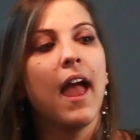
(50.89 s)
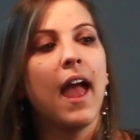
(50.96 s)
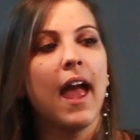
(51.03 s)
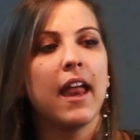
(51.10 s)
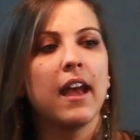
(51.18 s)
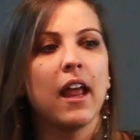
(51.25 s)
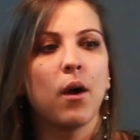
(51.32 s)

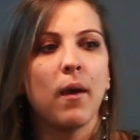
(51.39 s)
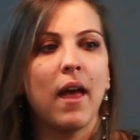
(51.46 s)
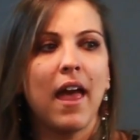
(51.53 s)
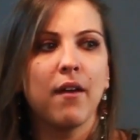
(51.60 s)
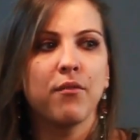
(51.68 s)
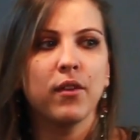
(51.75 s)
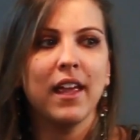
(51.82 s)
And now
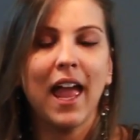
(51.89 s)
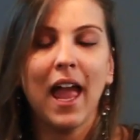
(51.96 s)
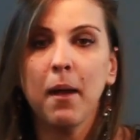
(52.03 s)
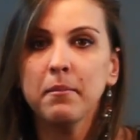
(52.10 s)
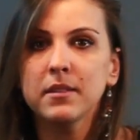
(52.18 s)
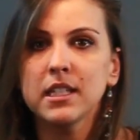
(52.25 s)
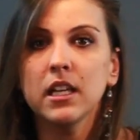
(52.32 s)
every
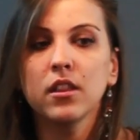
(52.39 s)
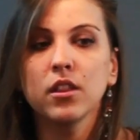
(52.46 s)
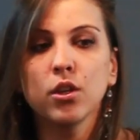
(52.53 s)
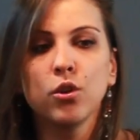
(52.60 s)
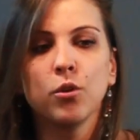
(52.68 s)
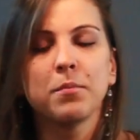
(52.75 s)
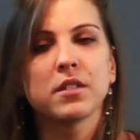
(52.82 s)
empty
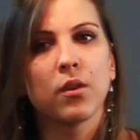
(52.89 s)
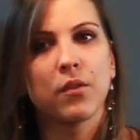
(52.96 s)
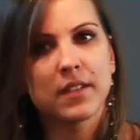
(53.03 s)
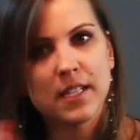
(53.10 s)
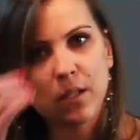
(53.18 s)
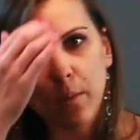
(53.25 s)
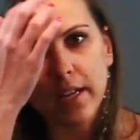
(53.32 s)
loop, so
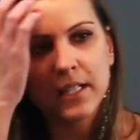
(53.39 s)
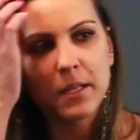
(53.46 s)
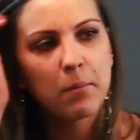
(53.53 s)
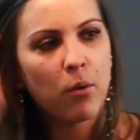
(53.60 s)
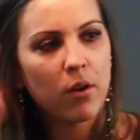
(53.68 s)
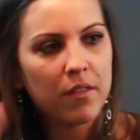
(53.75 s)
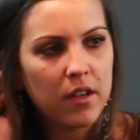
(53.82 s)
this is why it's
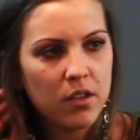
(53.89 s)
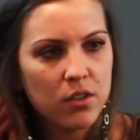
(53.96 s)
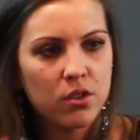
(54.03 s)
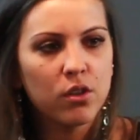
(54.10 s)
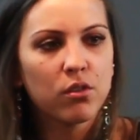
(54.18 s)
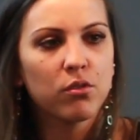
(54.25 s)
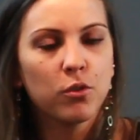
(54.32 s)
important that you do
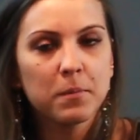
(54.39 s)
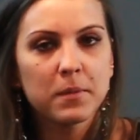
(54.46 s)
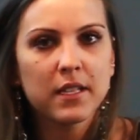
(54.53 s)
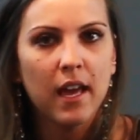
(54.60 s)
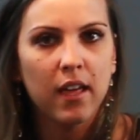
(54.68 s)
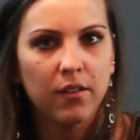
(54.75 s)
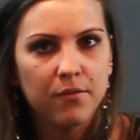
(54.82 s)
your loops
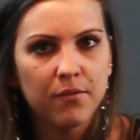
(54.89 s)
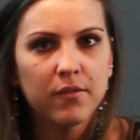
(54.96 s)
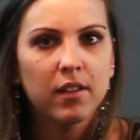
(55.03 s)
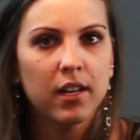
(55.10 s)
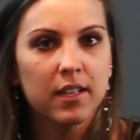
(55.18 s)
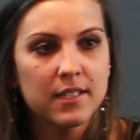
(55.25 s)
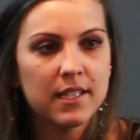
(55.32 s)
kind of
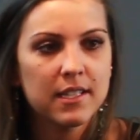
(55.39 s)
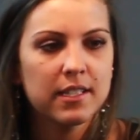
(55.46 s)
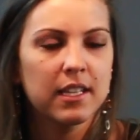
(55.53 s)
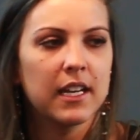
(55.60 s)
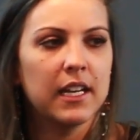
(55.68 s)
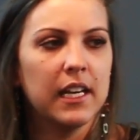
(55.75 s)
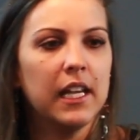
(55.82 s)

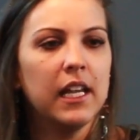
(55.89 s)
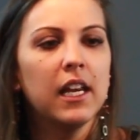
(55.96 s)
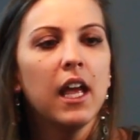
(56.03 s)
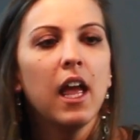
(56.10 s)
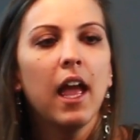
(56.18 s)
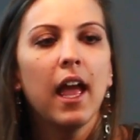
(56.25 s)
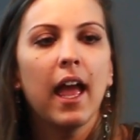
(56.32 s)
consistent and neat,
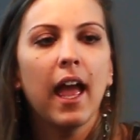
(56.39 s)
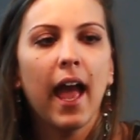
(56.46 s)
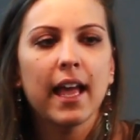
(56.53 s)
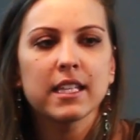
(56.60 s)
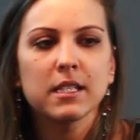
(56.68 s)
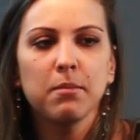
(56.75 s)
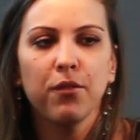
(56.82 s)

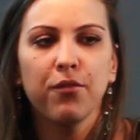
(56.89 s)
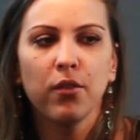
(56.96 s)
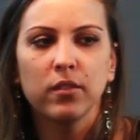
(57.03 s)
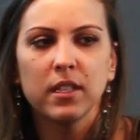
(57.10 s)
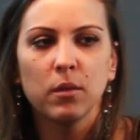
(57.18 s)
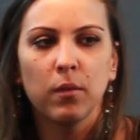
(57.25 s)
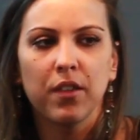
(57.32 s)
has to be
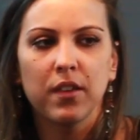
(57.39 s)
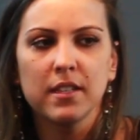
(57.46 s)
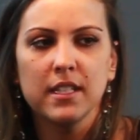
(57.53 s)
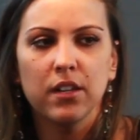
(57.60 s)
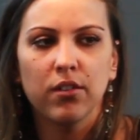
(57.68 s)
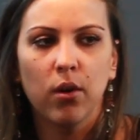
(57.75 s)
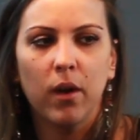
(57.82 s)
filled in with a
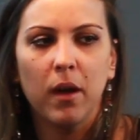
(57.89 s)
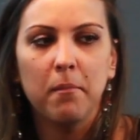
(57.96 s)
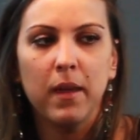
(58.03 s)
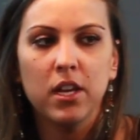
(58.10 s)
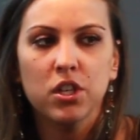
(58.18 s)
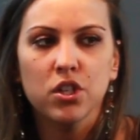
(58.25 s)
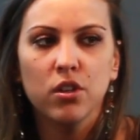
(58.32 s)
zero, and
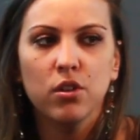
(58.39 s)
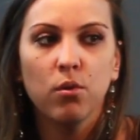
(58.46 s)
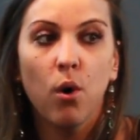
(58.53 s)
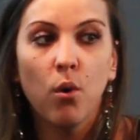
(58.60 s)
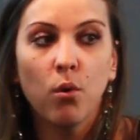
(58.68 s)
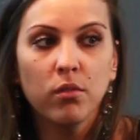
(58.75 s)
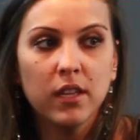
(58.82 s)
make sure you
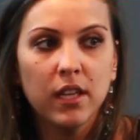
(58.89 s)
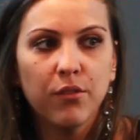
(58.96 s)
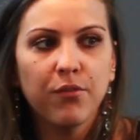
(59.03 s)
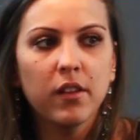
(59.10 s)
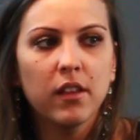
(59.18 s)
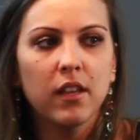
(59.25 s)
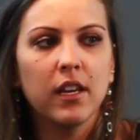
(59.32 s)
only
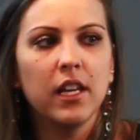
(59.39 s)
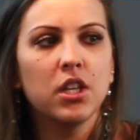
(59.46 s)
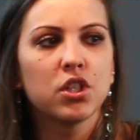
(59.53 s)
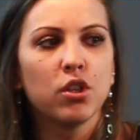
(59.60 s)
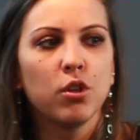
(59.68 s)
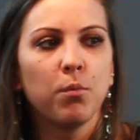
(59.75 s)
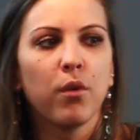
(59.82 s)
fill in
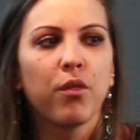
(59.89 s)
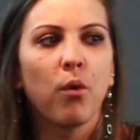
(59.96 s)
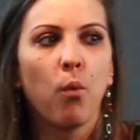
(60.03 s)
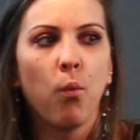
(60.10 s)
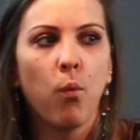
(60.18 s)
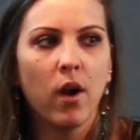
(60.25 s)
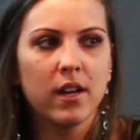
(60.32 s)
each loop with
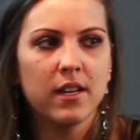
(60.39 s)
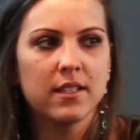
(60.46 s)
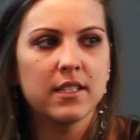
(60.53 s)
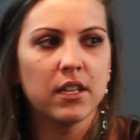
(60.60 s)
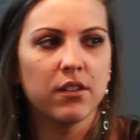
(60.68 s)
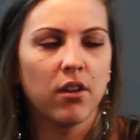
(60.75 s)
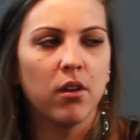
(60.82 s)
one
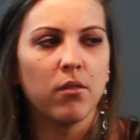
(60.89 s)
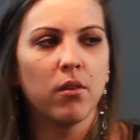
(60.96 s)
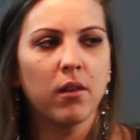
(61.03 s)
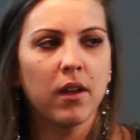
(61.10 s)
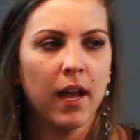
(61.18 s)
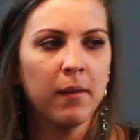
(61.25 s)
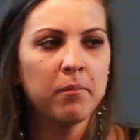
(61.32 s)
zero,
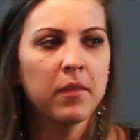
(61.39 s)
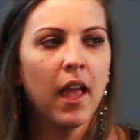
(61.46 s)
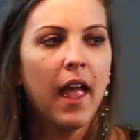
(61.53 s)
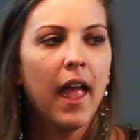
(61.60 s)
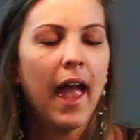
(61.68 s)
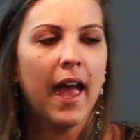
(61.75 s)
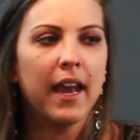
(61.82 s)
okay?
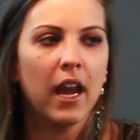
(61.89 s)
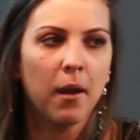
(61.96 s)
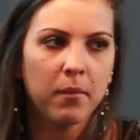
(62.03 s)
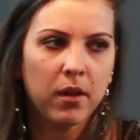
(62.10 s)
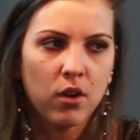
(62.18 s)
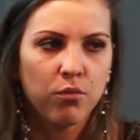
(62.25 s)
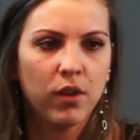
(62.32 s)
And now I'm
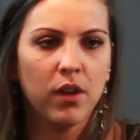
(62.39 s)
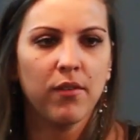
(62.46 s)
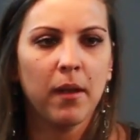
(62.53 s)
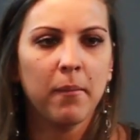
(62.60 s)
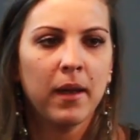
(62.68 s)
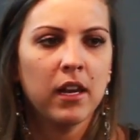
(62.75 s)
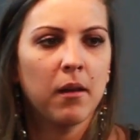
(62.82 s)
gonna
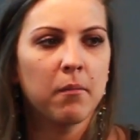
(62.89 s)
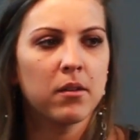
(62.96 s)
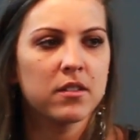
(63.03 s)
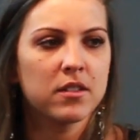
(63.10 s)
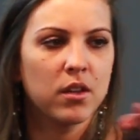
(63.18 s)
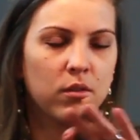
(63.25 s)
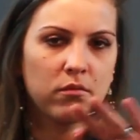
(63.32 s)
rewrite my number,
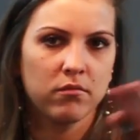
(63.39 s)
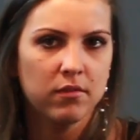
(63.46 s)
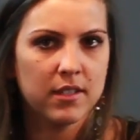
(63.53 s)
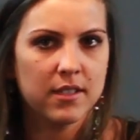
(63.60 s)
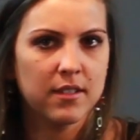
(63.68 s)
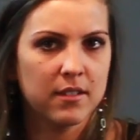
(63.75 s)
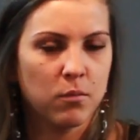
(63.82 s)
so
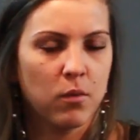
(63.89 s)
this doesn't